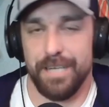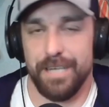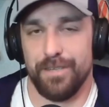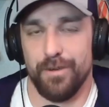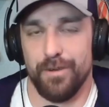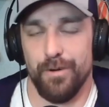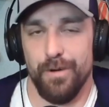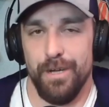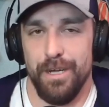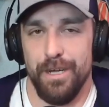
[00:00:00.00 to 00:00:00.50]

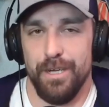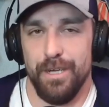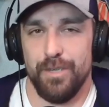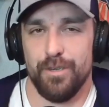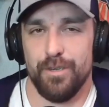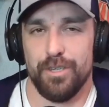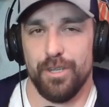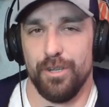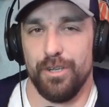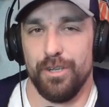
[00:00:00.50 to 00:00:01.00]
so it's
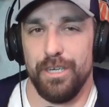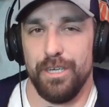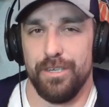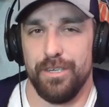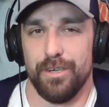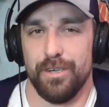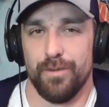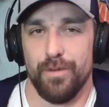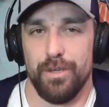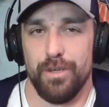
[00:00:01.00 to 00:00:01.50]
a little
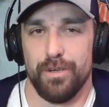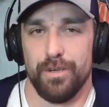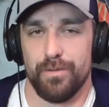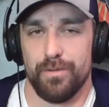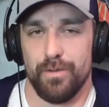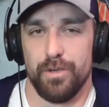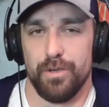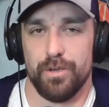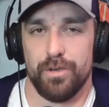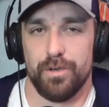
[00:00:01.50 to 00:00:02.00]
easier when you're
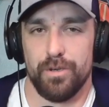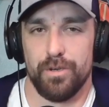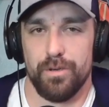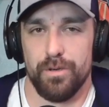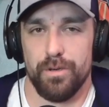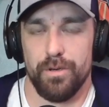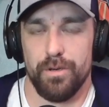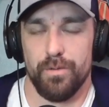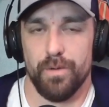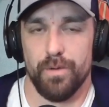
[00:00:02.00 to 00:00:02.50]

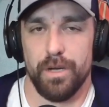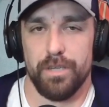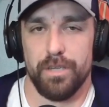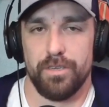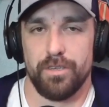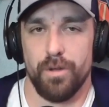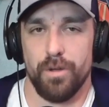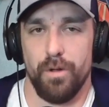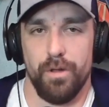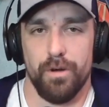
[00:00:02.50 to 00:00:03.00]
running
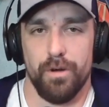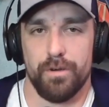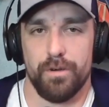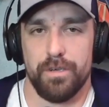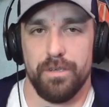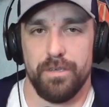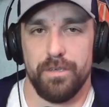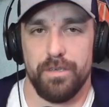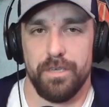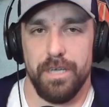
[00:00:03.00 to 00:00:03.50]
solo,
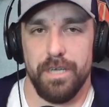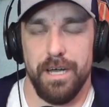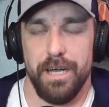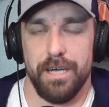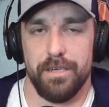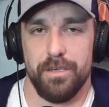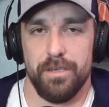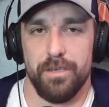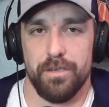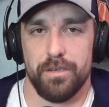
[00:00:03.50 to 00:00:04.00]
because
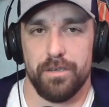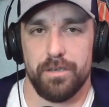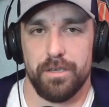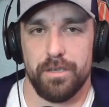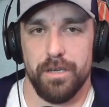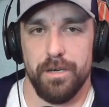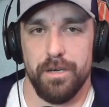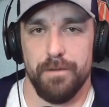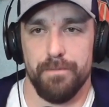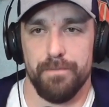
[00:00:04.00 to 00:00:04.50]
you just
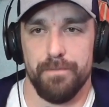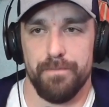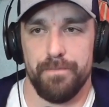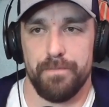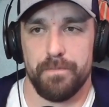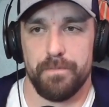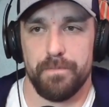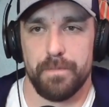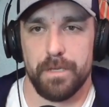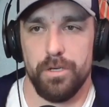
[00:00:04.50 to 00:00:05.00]

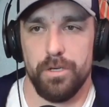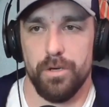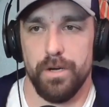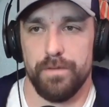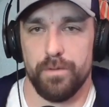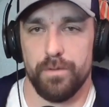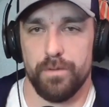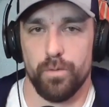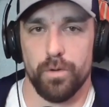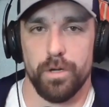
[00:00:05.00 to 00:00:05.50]
you don't
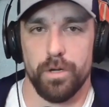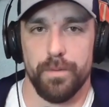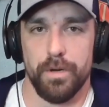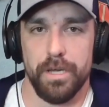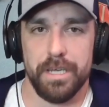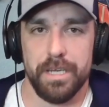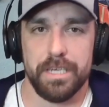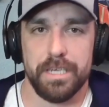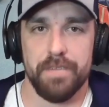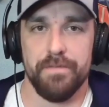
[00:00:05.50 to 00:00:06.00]
have to worry
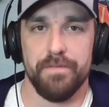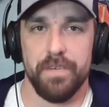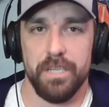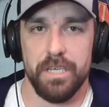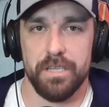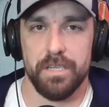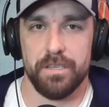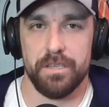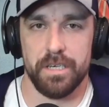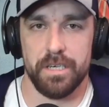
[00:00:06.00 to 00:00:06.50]
about
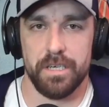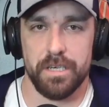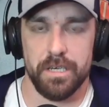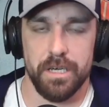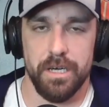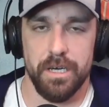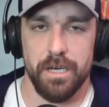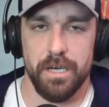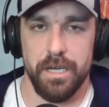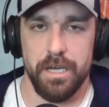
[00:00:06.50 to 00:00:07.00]
inconveniencing
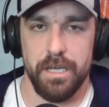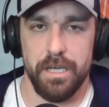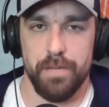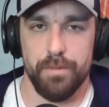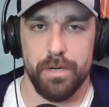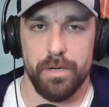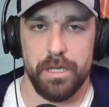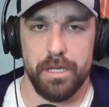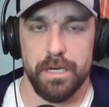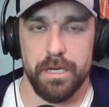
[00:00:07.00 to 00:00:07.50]

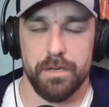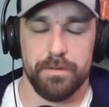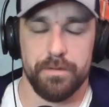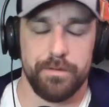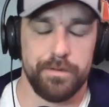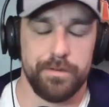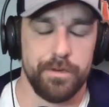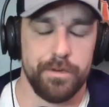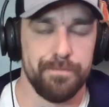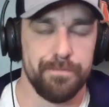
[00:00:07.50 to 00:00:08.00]
anybody
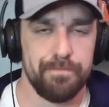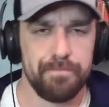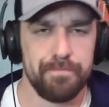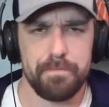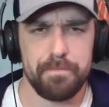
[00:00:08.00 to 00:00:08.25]
else. So